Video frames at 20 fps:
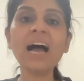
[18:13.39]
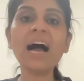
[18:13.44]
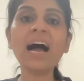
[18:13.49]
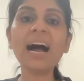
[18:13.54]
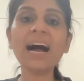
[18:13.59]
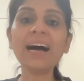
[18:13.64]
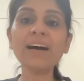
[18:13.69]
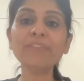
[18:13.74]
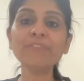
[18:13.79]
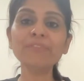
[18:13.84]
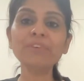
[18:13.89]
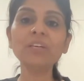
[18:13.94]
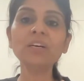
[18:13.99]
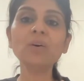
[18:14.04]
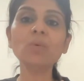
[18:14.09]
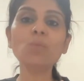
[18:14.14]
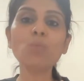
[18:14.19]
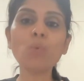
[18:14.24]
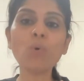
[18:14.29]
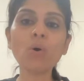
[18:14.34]
After
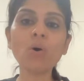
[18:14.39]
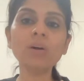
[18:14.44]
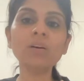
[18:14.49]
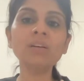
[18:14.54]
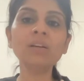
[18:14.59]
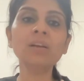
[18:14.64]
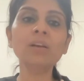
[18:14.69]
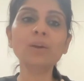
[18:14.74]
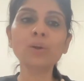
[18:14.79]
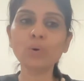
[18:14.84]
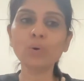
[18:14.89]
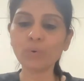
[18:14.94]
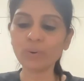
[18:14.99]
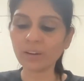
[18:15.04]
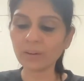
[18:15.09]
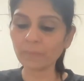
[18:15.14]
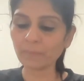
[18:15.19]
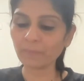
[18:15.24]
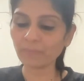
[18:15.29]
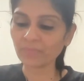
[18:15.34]
what load?
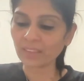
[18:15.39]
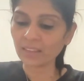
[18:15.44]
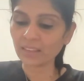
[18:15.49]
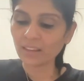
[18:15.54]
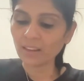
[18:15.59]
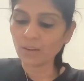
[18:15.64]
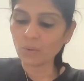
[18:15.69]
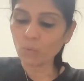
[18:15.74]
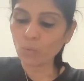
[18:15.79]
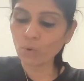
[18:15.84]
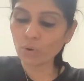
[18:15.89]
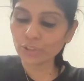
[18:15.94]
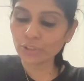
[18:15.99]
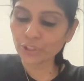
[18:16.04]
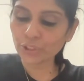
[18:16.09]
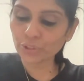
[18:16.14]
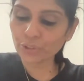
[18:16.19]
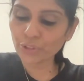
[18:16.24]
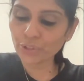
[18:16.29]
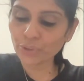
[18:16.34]
What
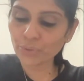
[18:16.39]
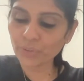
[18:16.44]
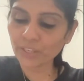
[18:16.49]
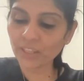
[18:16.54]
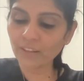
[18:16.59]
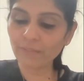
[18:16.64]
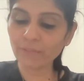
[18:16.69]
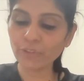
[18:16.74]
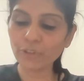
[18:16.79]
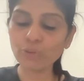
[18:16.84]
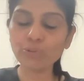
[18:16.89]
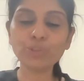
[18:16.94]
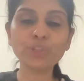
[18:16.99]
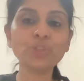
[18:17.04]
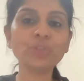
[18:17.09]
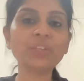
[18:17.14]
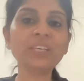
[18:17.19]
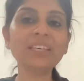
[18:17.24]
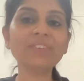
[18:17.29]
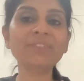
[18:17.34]
should you give? You
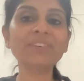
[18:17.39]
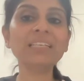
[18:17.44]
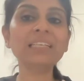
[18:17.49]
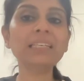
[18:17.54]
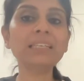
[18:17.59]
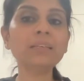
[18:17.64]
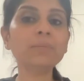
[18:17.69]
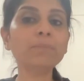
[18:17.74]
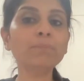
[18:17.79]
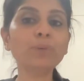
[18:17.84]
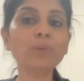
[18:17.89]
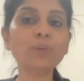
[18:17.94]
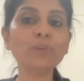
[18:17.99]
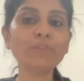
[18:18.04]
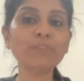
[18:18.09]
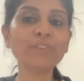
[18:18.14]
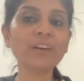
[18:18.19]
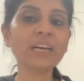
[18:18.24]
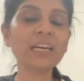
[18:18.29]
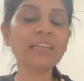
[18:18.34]
should give a
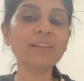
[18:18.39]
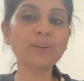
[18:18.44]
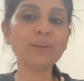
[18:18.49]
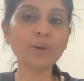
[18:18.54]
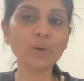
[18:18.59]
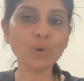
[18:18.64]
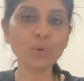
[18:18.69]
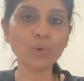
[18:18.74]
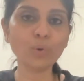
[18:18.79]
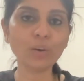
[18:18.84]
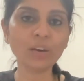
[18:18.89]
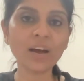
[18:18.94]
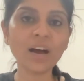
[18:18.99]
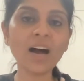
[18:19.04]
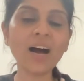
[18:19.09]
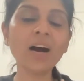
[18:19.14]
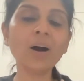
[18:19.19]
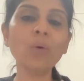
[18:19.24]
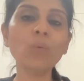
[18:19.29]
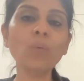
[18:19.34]
tryptophan load.
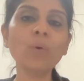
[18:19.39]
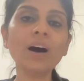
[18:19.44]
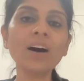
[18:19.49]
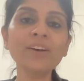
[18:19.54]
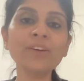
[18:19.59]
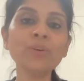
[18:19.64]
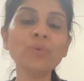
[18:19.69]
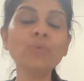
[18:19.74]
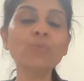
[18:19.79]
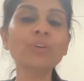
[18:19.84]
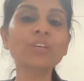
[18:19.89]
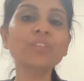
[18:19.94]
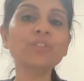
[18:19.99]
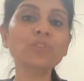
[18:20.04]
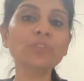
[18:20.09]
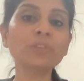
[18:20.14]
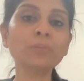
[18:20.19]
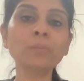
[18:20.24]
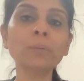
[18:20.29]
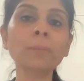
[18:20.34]
How are you going
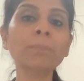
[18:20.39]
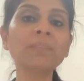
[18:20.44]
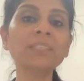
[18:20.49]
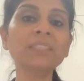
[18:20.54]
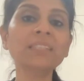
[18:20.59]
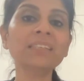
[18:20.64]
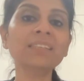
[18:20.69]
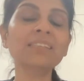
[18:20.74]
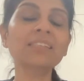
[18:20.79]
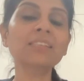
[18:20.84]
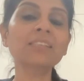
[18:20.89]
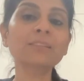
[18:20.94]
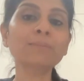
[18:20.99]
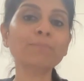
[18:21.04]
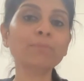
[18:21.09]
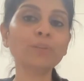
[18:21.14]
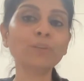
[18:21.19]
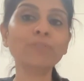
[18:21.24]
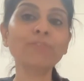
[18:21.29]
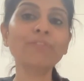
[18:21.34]
to remember that it's
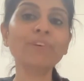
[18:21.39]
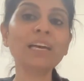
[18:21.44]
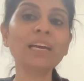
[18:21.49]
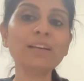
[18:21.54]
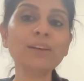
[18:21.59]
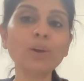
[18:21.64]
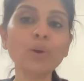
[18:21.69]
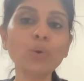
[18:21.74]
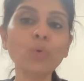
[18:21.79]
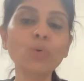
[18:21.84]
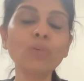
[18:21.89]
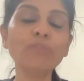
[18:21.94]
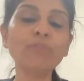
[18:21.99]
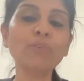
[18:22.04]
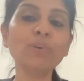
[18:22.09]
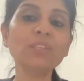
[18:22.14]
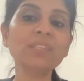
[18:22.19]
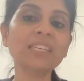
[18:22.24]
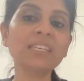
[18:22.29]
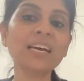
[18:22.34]
tryptophan load
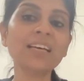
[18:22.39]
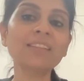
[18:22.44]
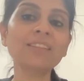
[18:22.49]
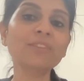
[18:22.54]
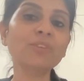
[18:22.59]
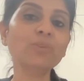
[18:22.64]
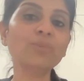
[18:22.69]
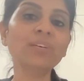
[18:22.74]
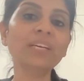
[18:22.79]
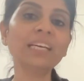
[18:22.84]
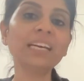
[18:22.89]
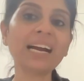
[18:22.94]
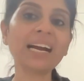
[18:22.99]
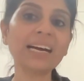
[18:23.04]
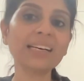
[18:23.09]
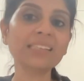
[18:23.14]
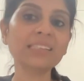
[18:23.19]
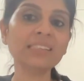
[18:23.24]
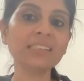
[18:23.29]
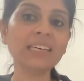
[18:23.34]
for xanthurenic
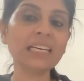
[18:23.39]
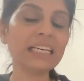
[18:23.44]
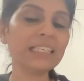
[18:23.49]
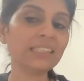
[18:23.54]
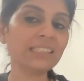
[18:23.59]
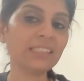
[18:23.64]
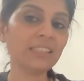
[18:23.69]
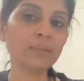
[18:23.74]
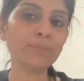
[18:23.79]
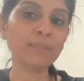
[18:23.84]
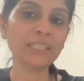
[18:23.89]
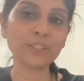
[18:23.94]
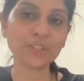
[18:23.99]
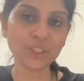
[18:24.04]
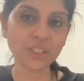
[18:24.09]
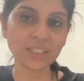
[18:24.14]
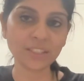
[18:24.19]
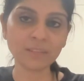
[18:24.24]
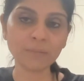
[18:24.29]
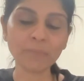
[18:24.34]
acid
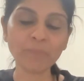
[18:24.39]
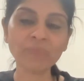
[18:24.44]
estimation?